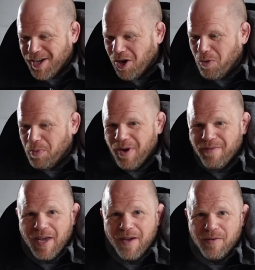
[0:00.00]
Hope you have
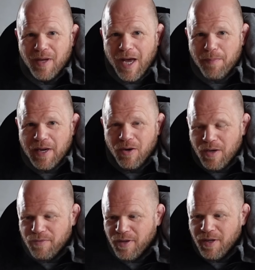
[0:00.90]
a happy
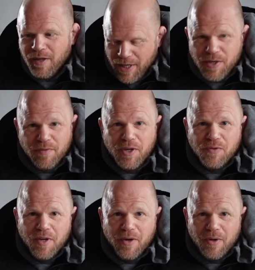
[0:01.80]
life. That's it for this
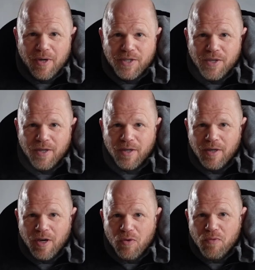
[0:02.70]
video, guys.
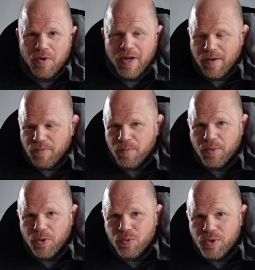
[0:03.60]
Over and out from
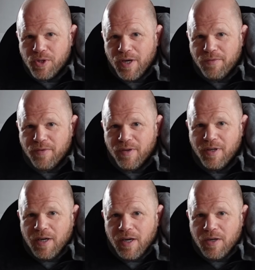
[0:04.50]
Dude Stuff.
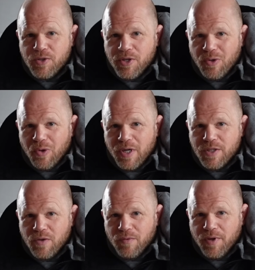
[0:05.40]
I'll see you
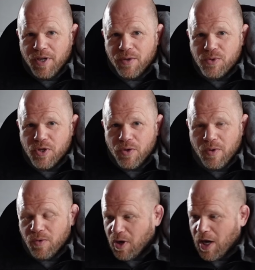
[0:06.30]
guys in a video soon.
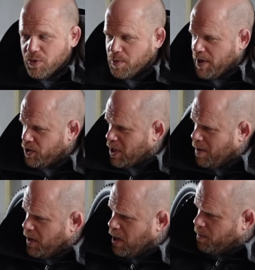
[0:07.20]
I've got loads of bits
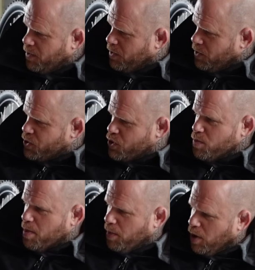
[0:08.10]
coming up. I've got the
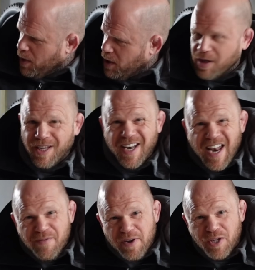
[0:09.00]
Super Bomber,
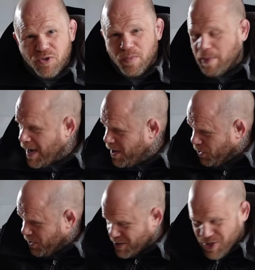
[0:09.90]

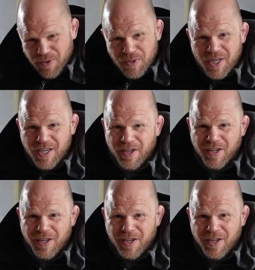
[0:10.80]
£1,100. Seriously?